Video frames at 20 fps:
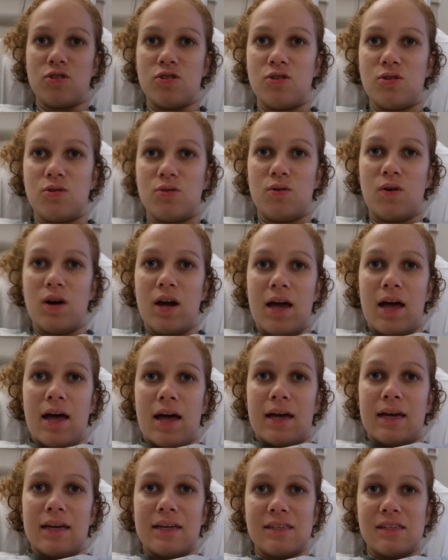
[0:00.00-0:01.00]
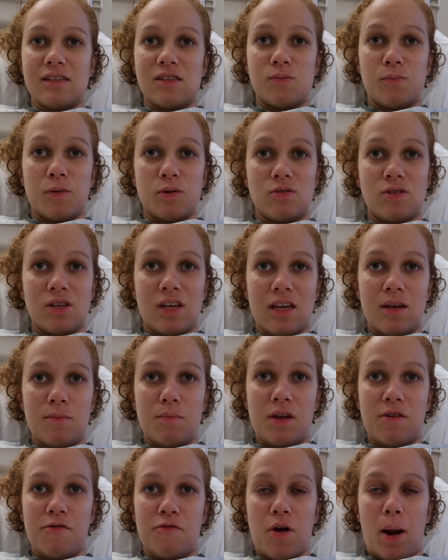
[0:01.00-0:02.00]
to do is it's supposed to keep
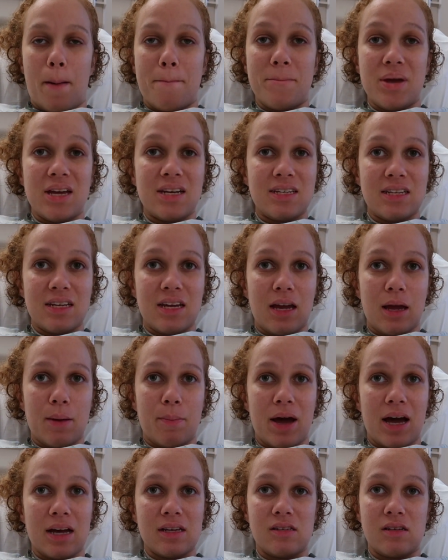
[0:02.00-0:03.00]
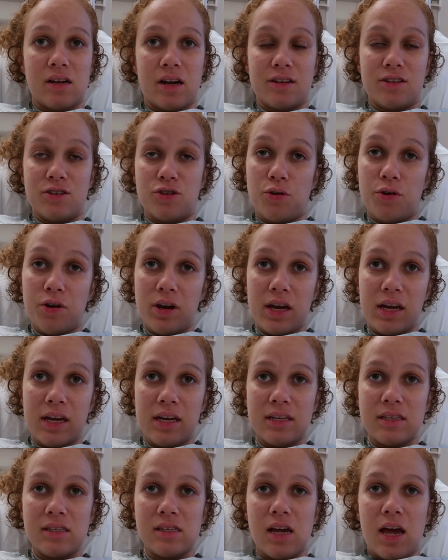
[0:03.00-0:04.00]
me from bending past 90
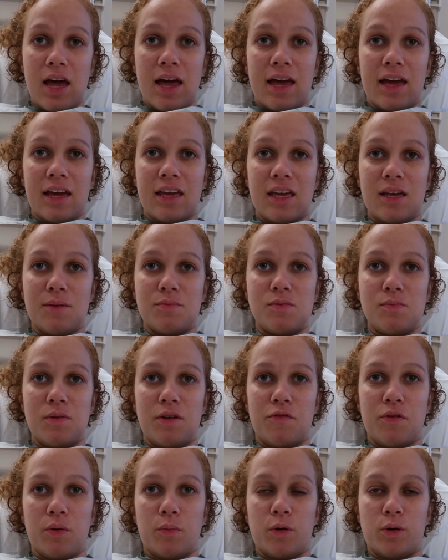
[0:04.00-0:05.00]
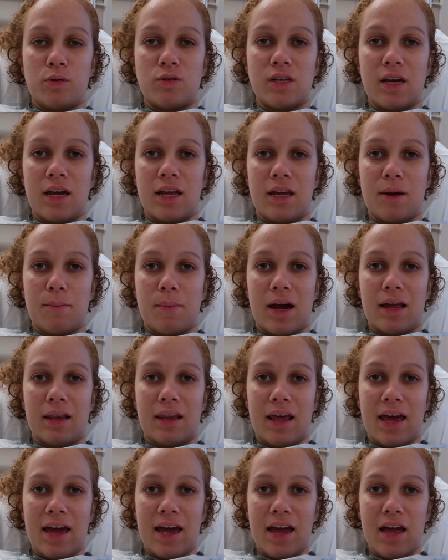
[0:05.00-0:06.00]
degrees. It keeps me from rotating my
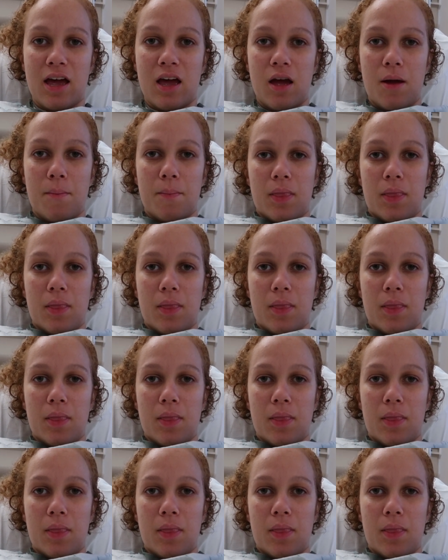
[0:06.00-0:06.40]
leg.